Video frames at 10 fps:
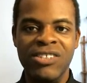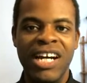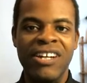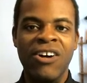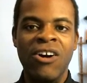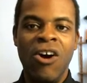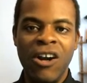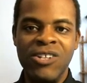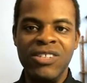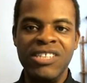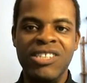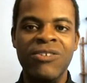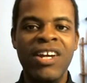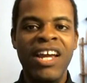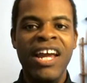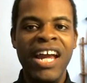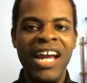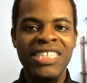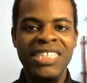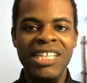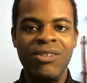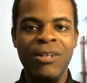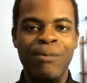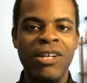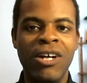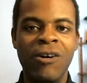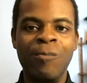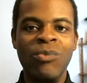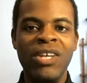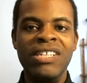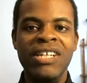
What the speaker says: You had R2-D2 and C-3PO